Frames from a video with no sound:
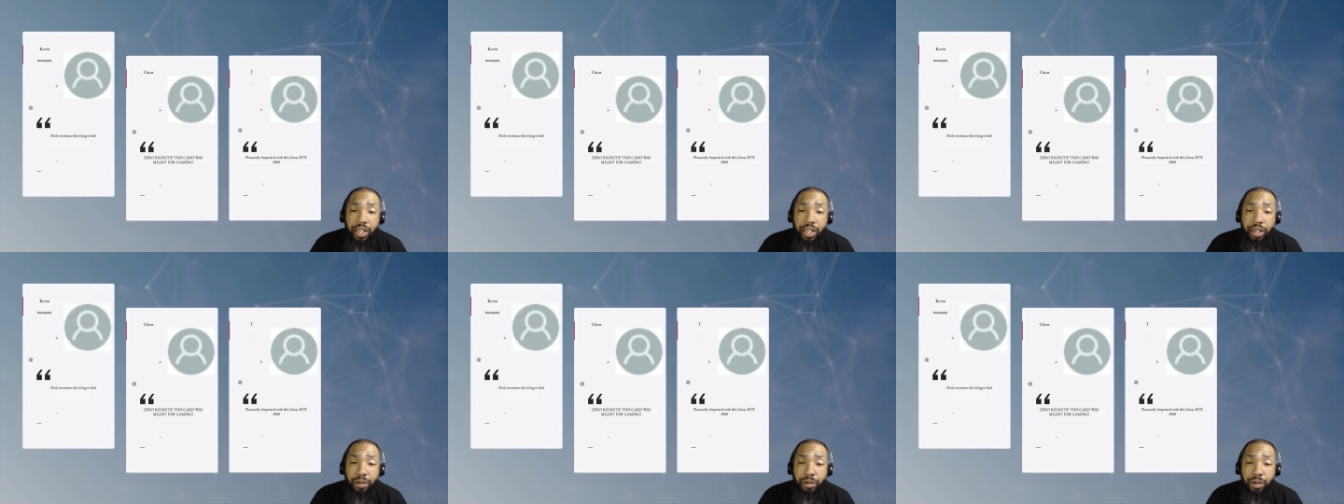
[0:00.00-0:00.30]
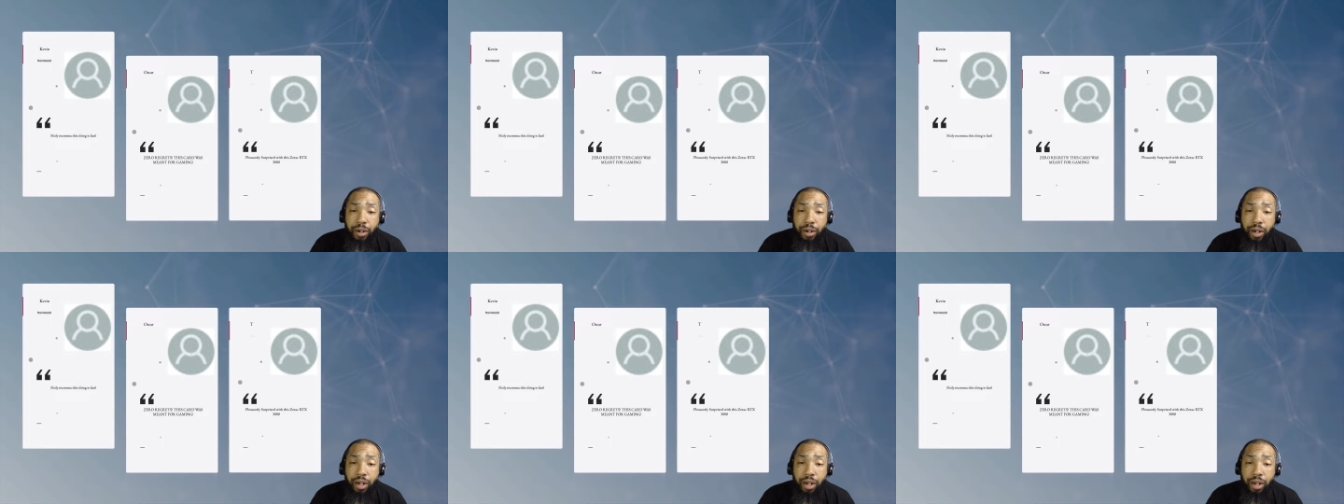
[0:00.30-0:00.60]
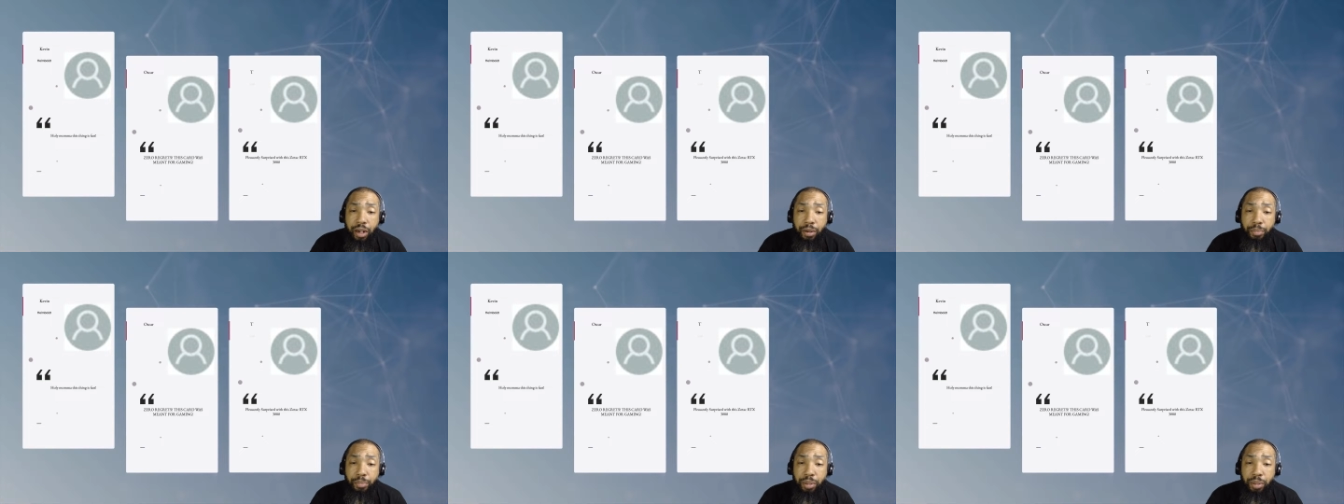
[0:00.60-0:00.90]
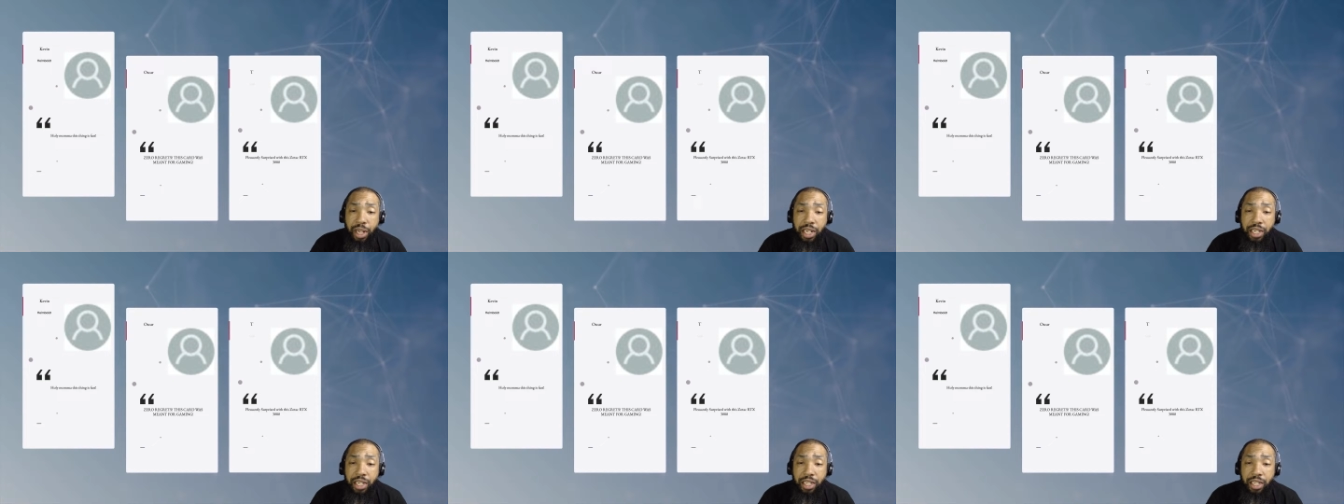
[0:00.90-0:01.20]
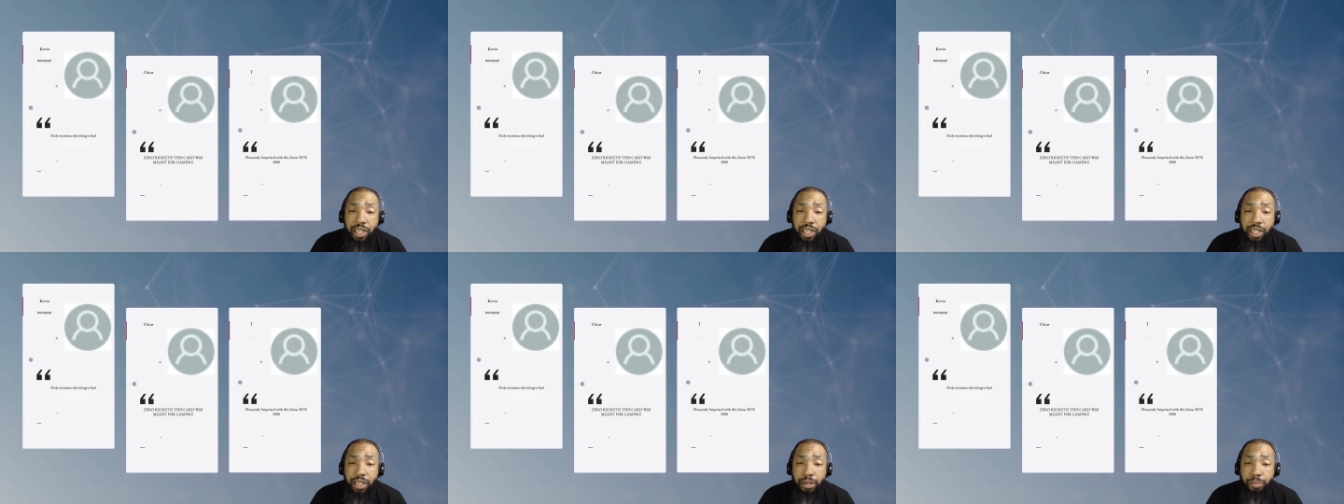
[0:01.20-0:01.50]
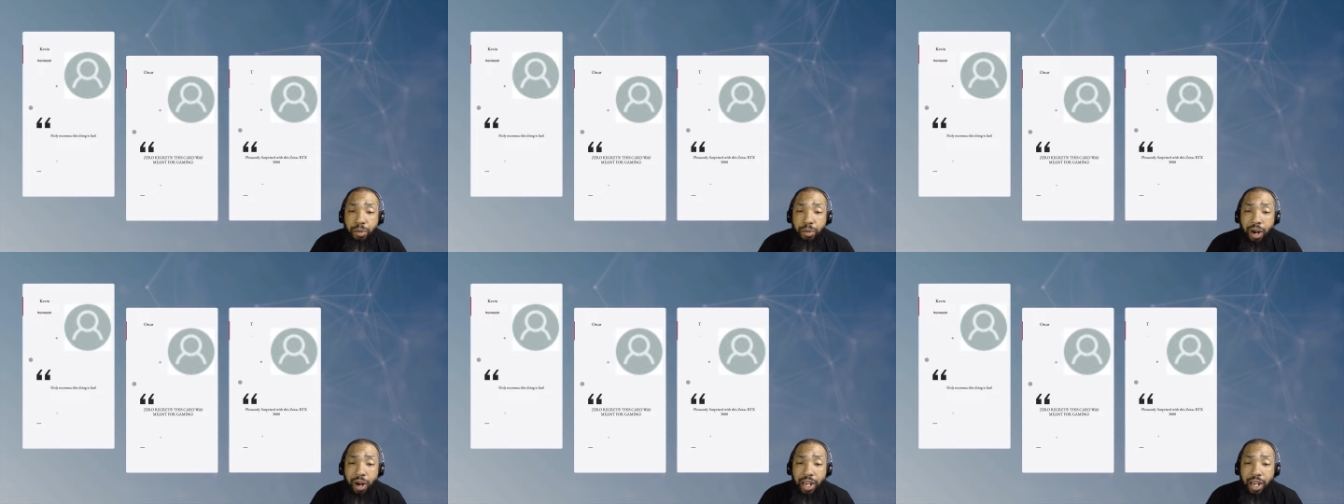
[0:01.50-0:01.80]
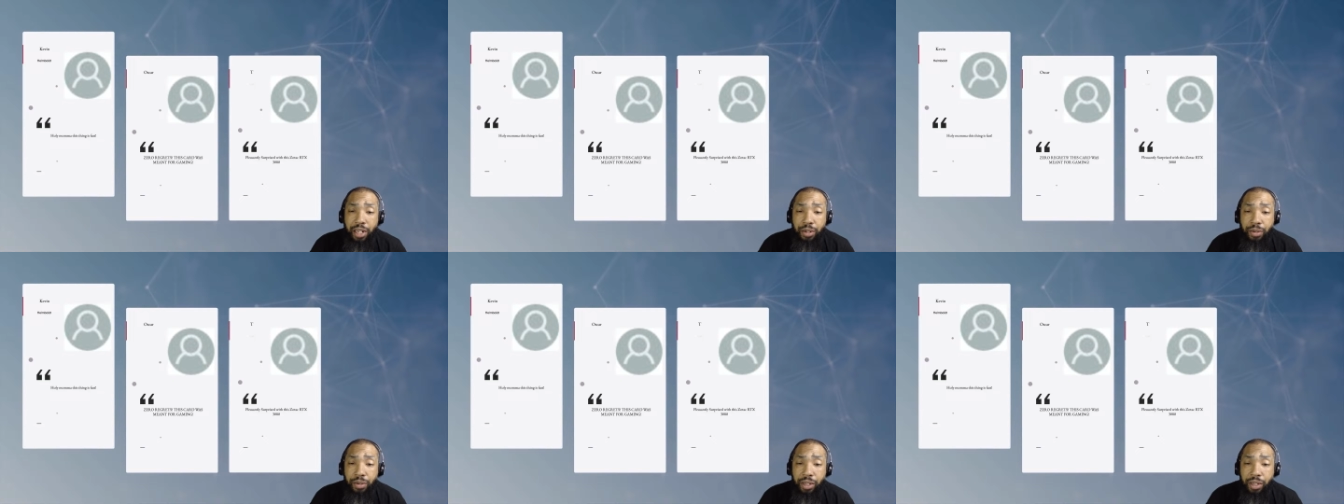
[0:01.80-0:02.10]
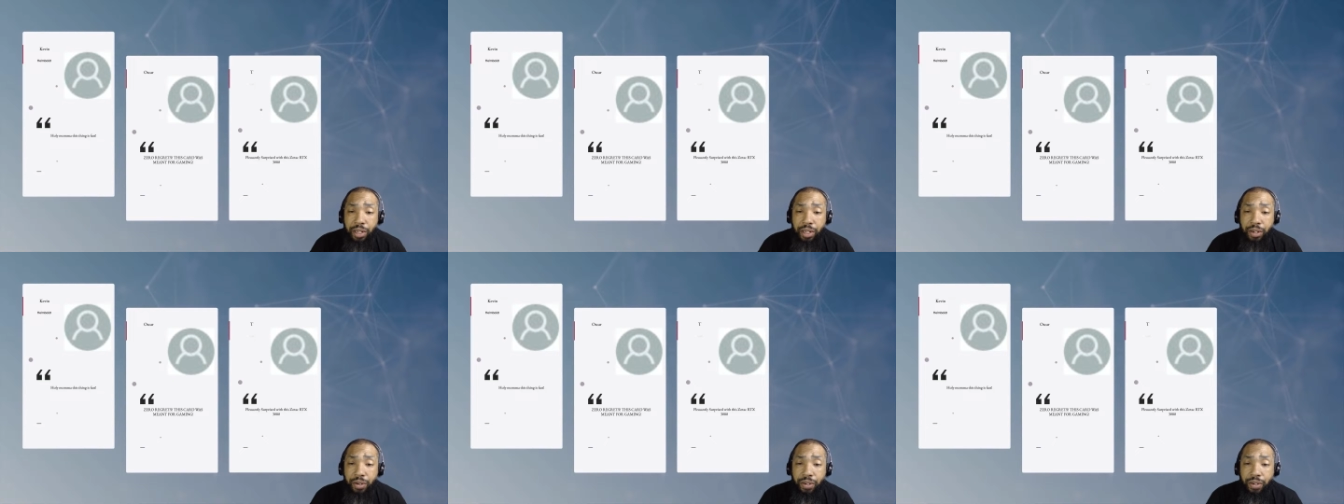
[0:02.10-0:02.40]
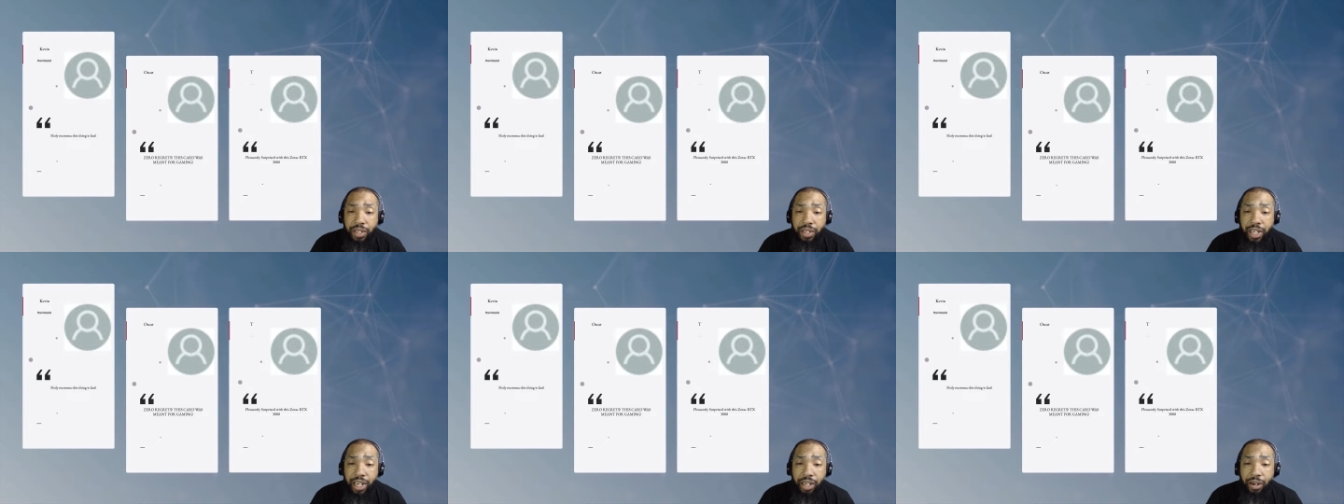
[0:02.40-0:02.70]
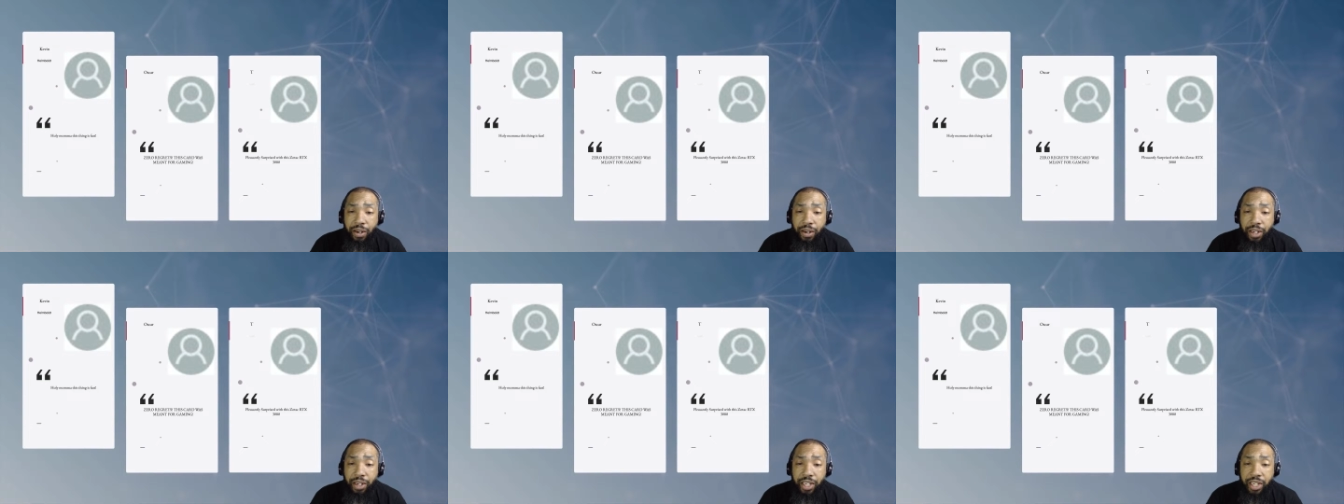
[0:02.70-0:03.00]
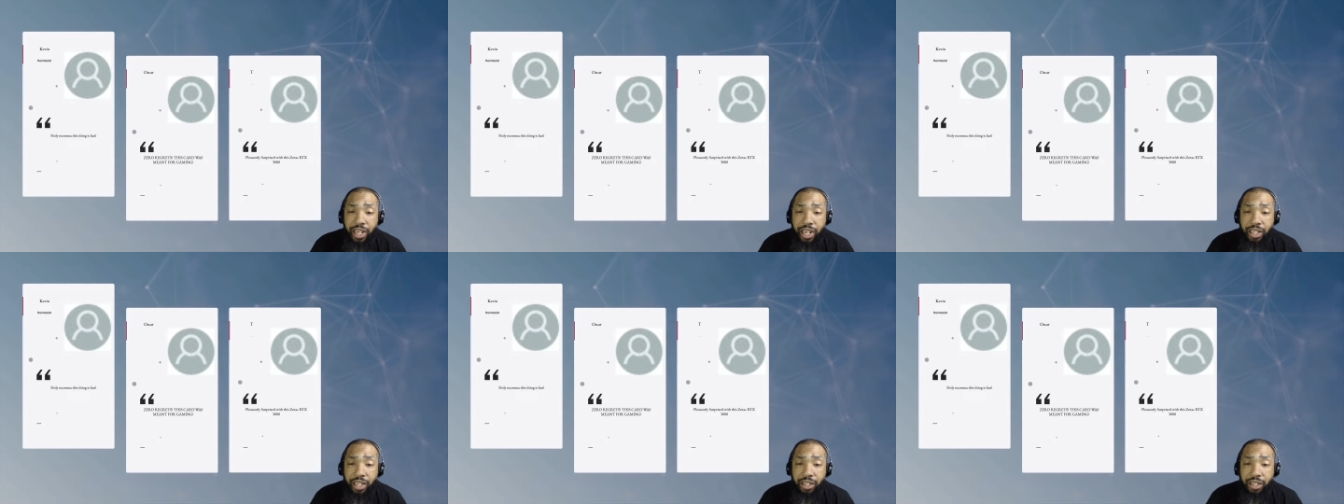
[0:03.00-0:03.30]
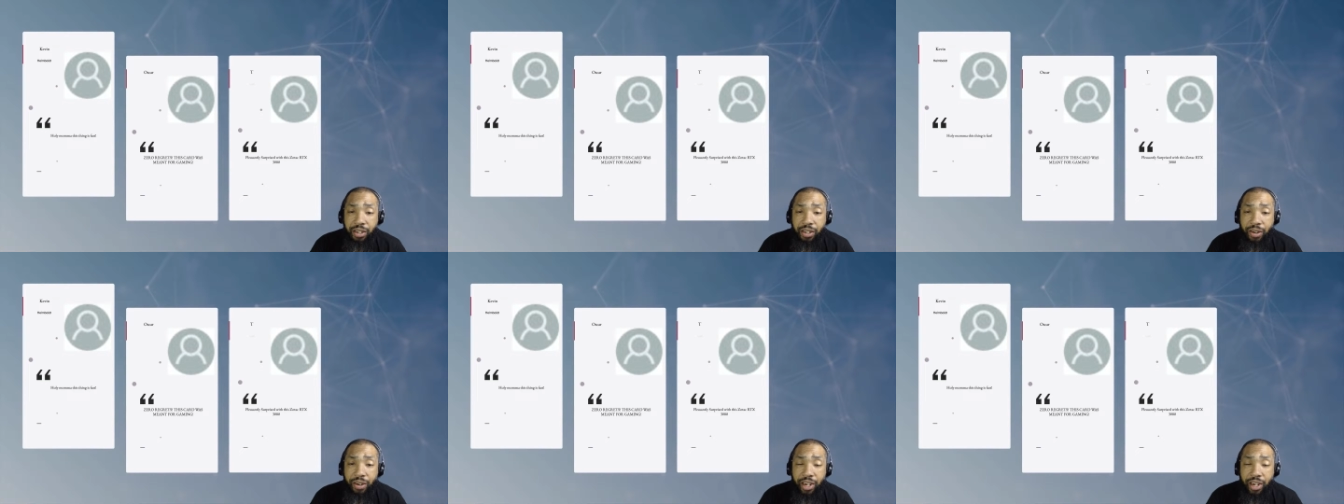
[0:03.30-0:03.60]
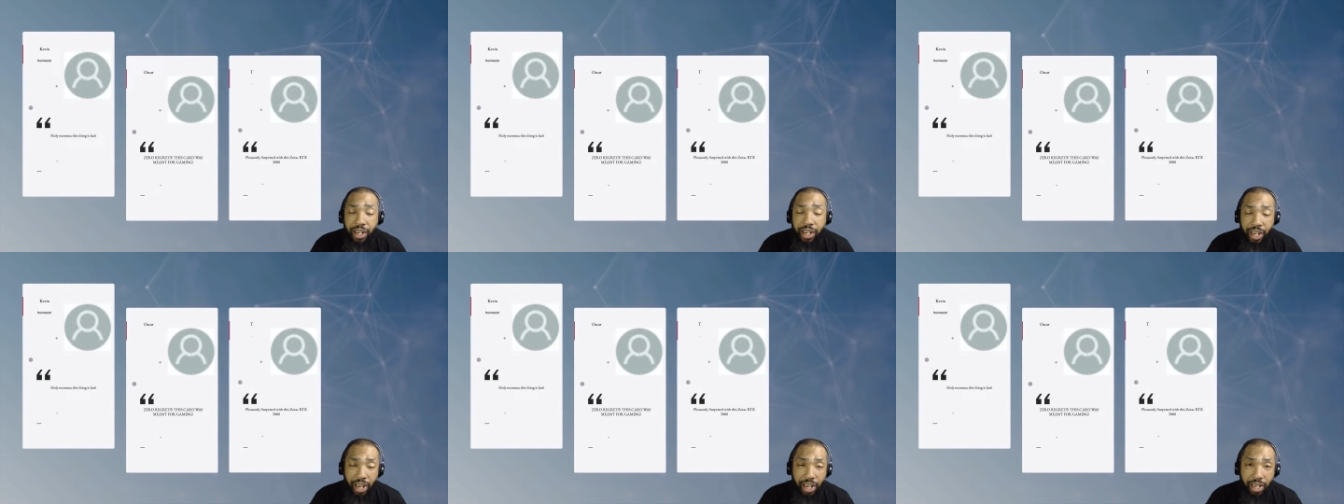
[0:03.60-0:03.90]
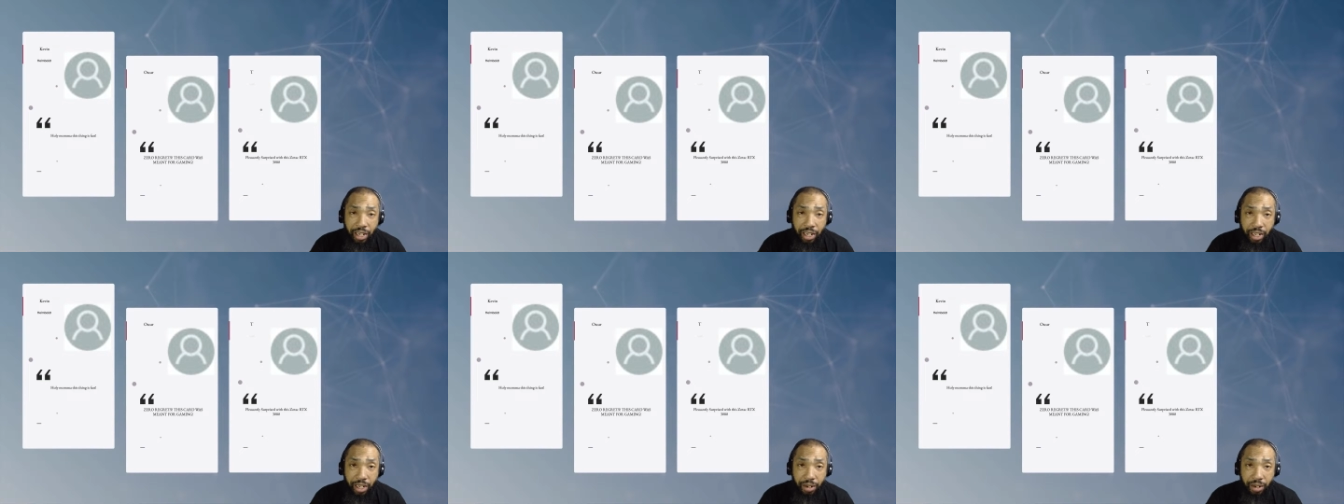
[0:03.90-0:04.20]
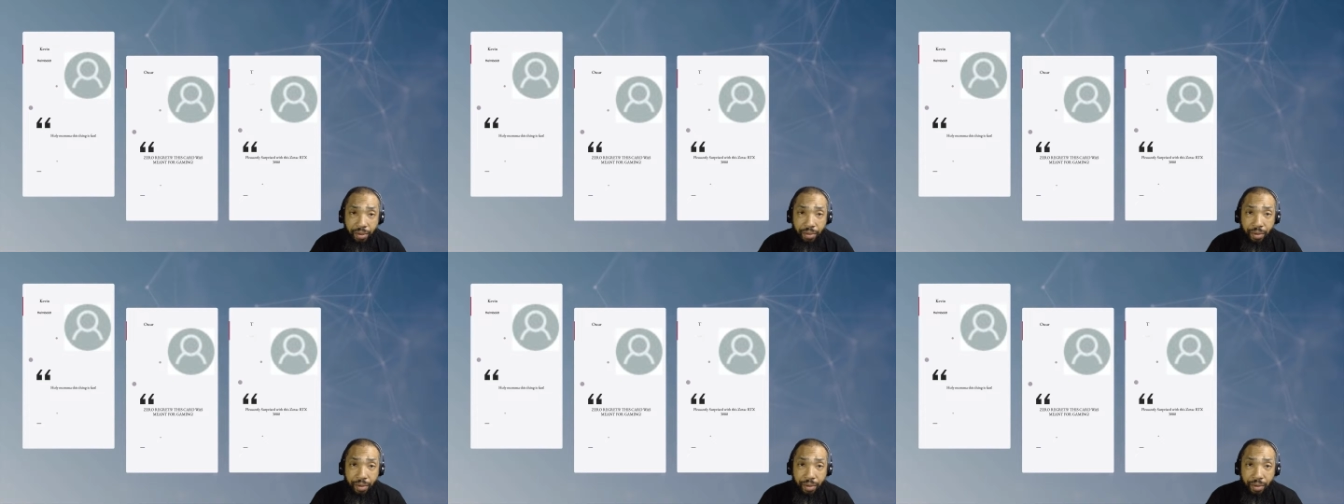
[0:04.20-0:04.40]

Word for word: they're uh, pleasantly surprised with the Zotac R T X thirty eighty.